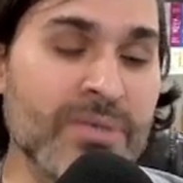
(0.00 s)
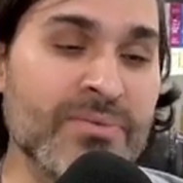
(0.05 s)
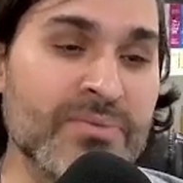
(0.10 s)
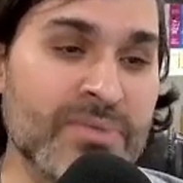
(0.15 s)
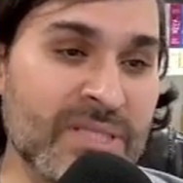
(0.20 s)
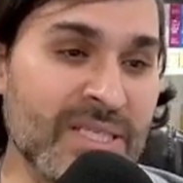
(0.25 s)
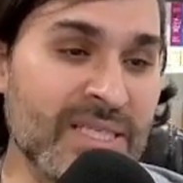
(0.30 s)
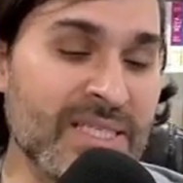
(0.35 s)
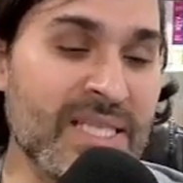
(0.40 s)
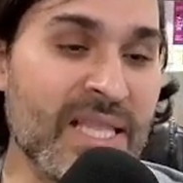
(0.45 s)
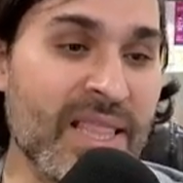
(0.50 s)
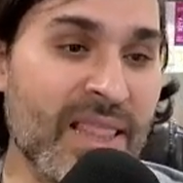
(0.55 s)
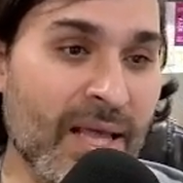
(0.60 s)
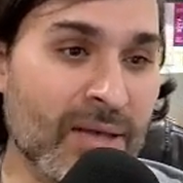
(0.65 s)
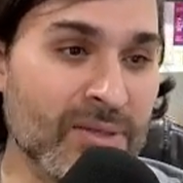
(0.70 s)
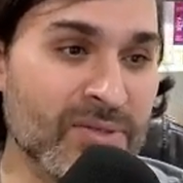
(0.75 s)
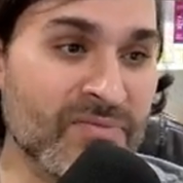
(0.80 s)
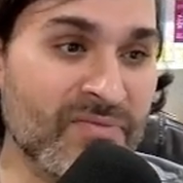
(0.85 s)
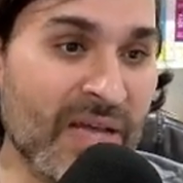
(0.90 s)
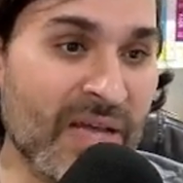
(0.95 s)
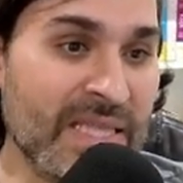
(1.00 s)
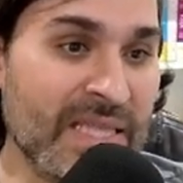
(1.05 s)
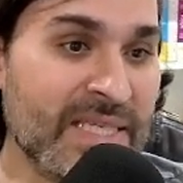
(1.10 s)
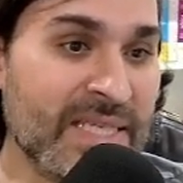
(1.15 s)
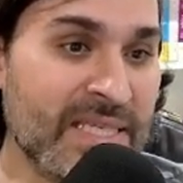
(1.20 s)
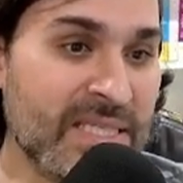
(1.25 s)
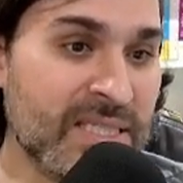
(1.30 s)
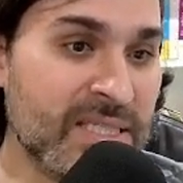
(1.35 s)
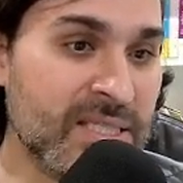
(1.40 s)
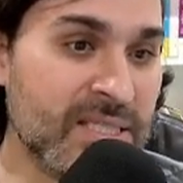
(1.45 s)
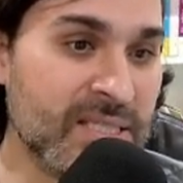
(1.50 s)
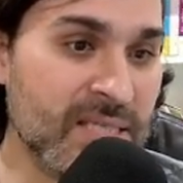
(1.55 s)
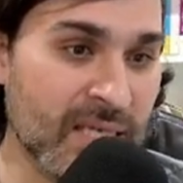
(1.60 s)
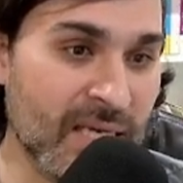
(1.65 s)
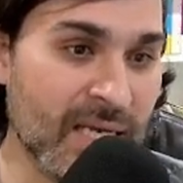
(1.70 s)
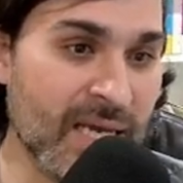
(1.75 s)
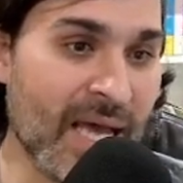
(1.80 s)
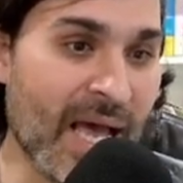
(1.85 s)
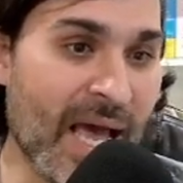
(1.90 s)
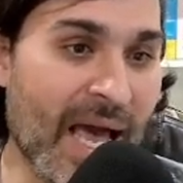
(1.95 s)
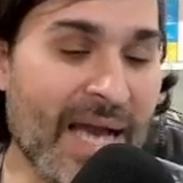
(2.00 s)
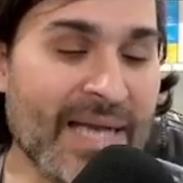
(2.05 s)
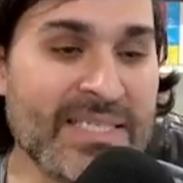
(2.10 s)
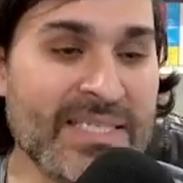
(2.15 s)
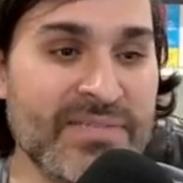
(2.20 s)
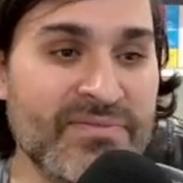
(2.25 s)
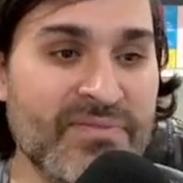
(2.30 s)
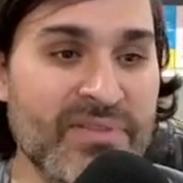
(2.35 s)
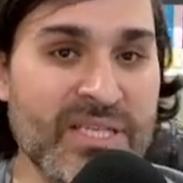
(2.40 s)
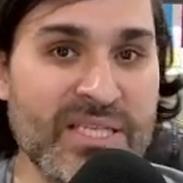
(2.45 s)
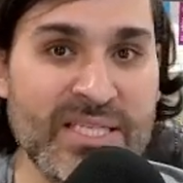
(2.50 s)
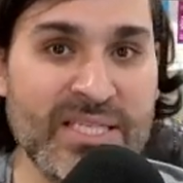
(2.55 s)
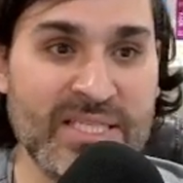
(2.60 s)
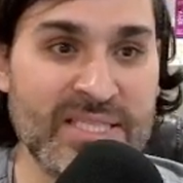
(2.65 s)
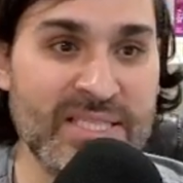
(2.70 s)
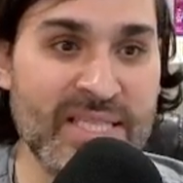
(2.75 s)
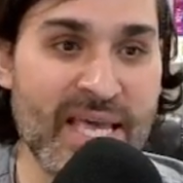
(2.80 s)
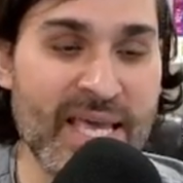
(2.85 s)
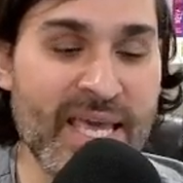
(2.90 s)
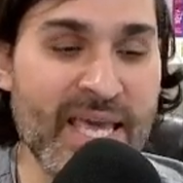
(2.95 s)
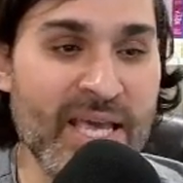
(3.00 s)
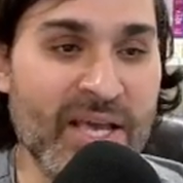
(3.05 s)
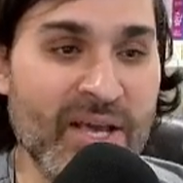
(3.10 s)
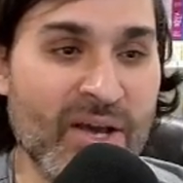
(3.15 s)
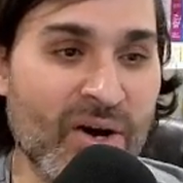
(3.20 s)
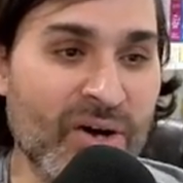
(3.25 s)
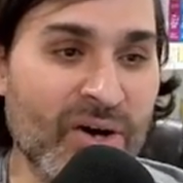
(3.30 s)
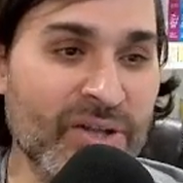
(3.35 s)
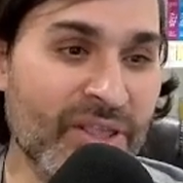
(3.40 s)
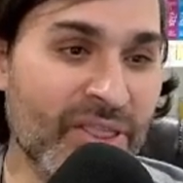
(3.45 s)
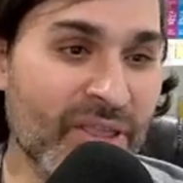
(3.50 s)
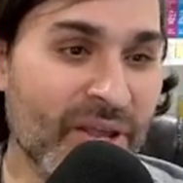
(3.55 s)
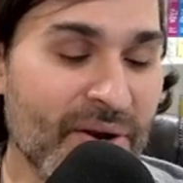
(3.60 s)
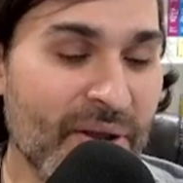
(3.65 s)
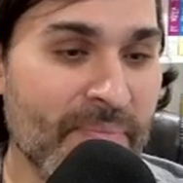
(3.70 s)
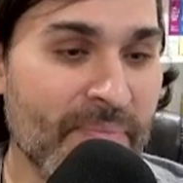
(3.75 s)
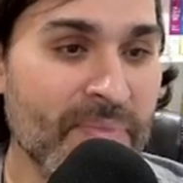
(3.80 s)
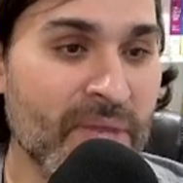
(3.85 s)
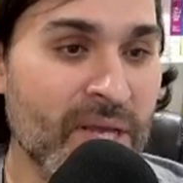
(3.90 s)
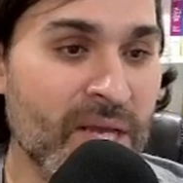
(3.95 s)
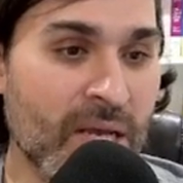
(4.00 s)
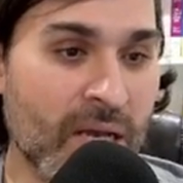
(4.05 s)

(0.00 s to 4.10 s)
16,000 validators actively staking on Ethereum.